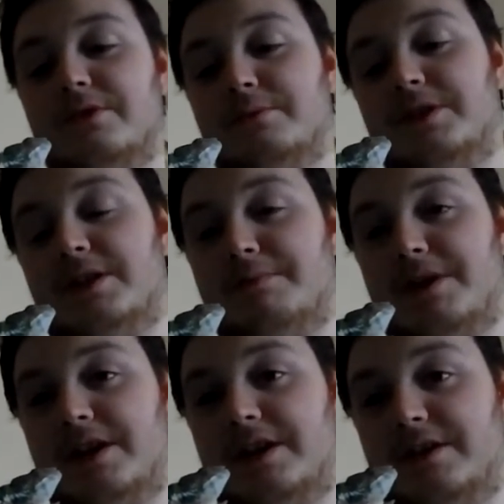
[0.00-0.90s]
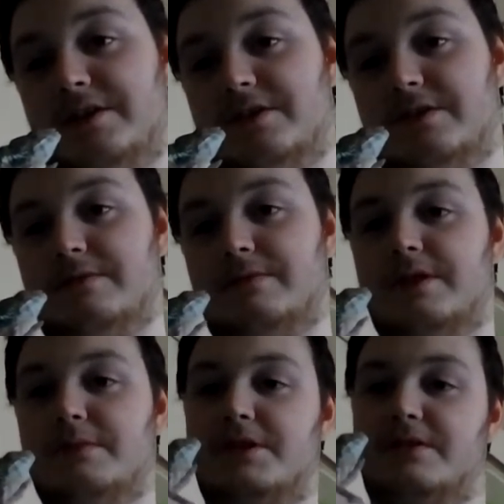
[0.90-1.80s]
What's up with your mind?
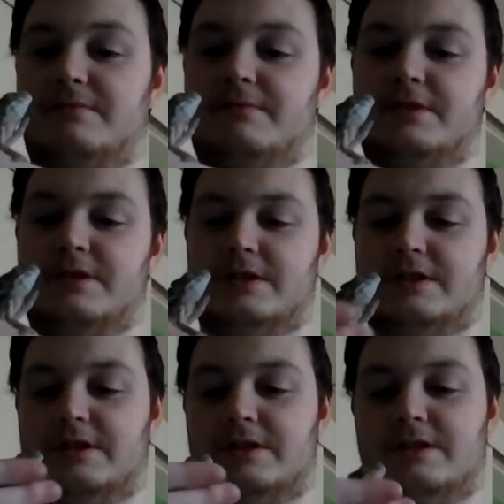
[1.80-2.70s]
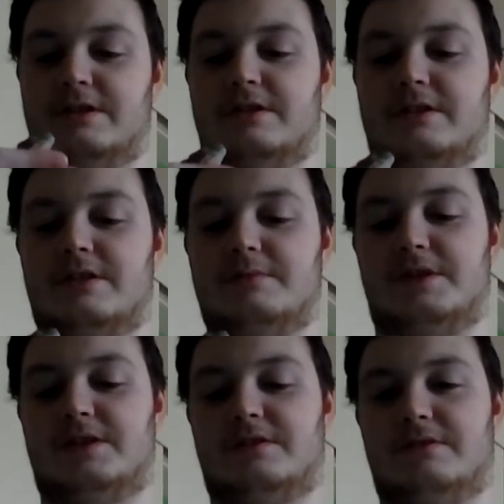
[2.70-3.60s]
Come on.
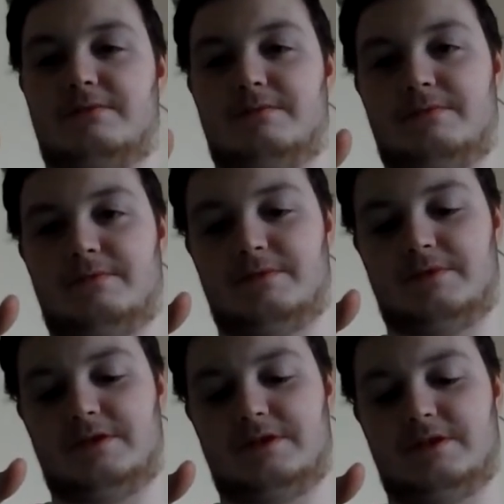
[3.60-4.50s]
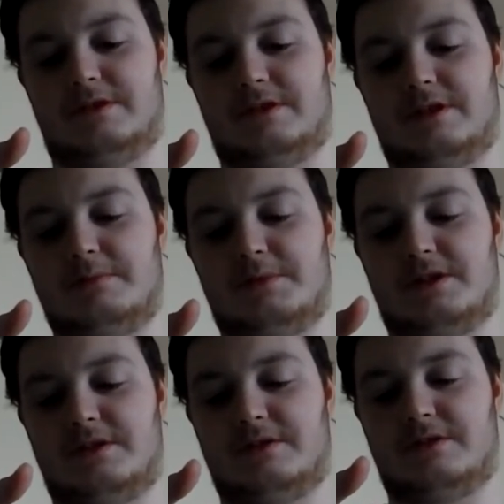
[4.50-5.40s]
Come on.
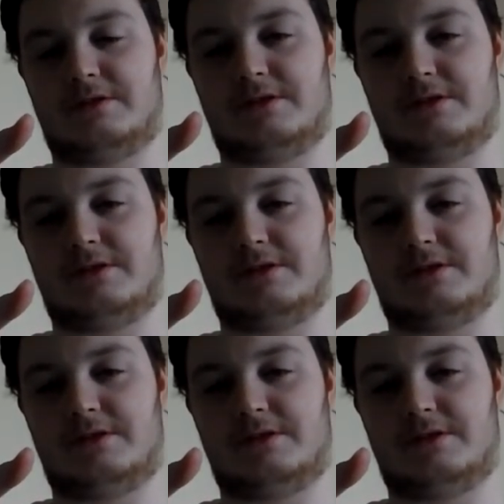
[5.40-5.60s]
Come on.